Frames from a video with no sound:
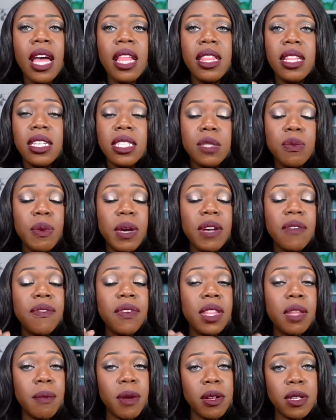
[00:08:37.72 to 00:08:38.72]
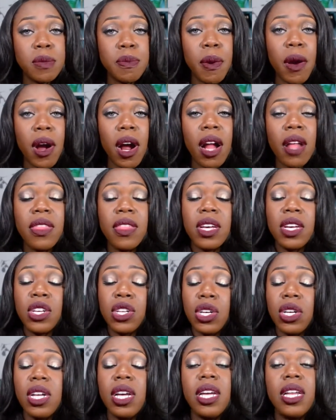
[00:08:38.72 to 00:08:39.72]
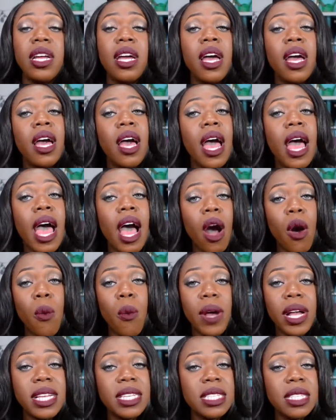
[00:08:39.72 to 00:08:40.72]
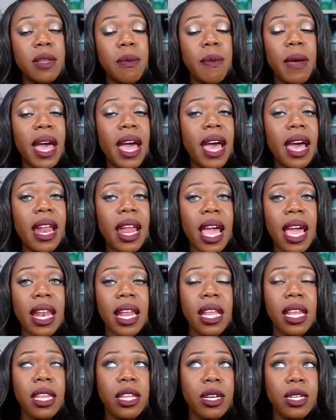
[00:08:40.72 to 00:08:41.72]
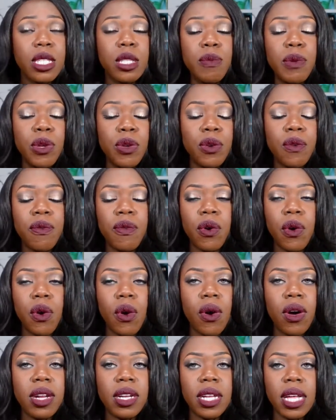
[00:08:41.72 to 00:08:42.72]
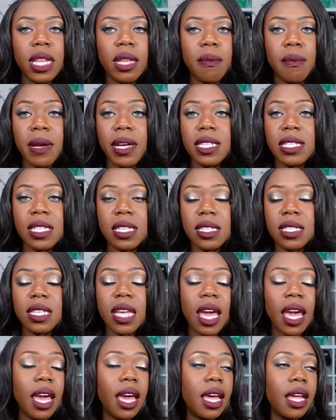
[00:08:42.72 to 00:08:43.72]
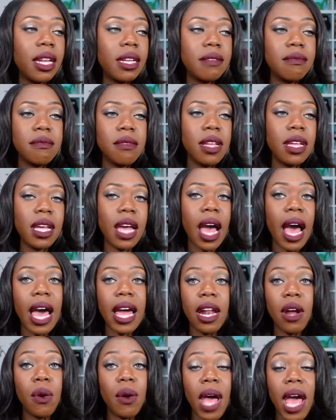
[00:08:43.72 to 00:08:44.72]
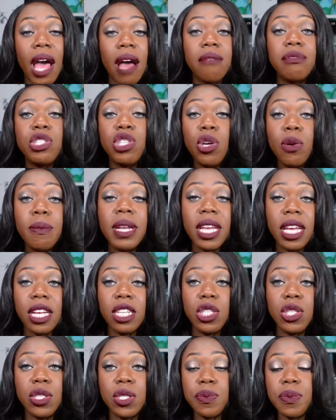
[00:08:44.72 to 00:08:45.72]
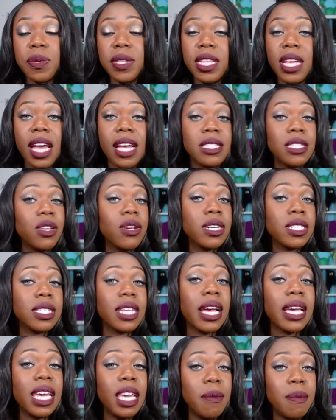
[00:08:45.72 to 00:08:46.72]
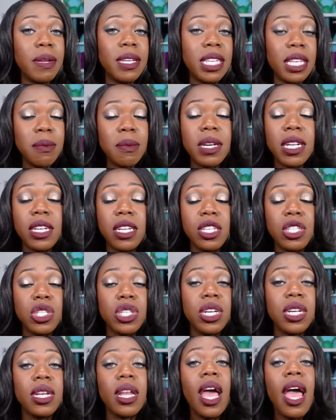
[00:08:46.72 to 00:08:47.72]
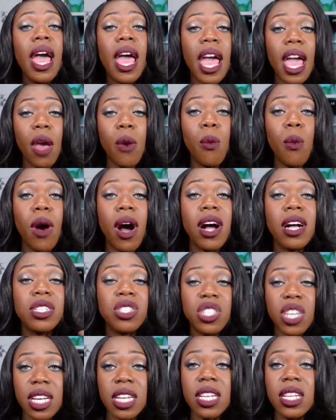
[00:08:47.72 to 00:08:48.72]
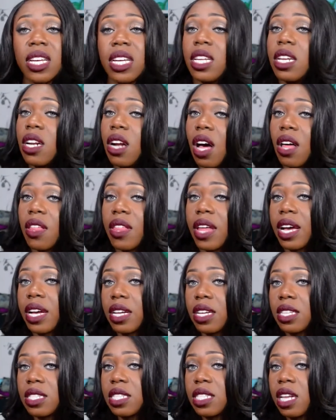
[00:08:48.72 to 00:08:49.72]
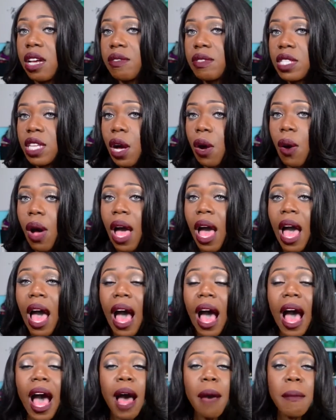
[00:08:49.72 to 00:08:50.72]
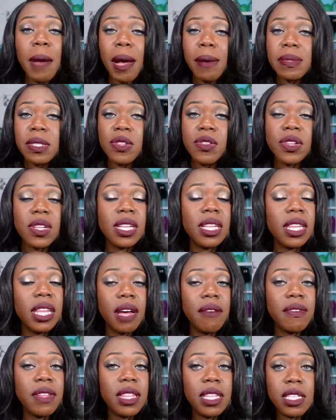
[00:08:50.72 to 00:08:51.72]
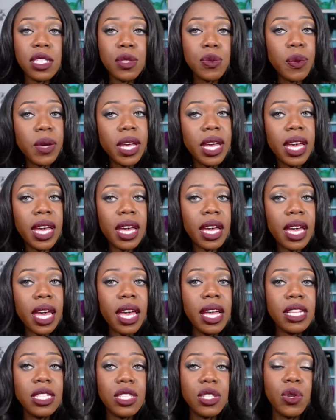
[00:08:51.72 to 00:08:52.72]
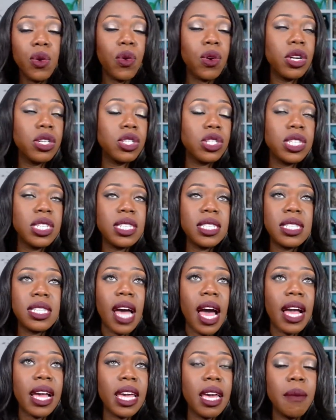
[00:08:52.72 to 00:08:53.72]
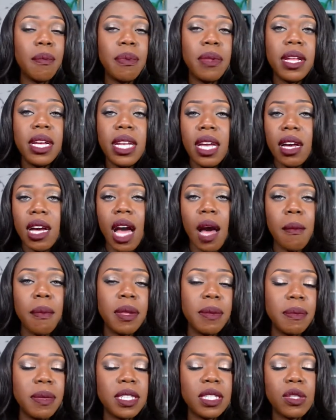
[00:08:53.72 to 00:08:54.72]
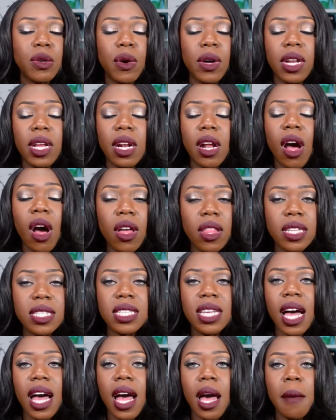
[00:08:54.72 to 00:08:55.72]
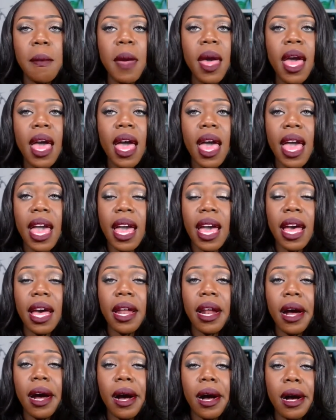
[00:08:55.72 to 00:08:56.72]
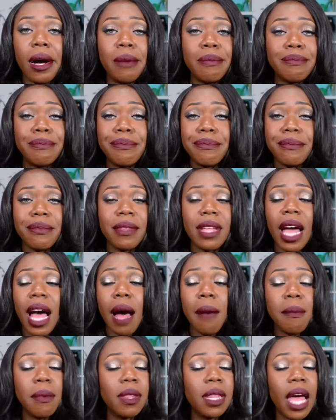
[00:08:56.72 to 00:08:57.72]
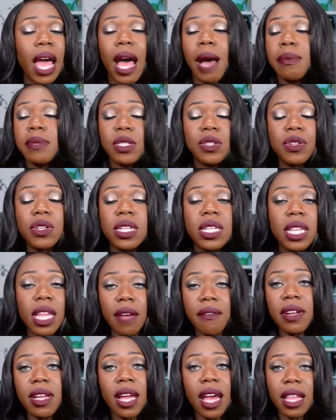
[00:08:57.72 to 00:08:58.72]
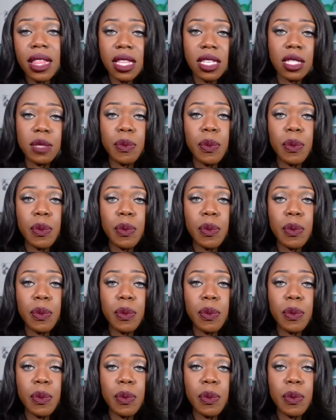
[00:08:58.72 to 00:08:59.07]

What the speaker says: This wig, for the most part, the good outweighs the bad, and it looks beautiful on a daily basis, and I don't have too many issues with it as long as I keep it deep conditioned and washed and clean and all that good stuff. So I'm absolutely loving this wig. It's gorgeous. I get plenty of compliments on it all the time, and I'm absolutely loving it at this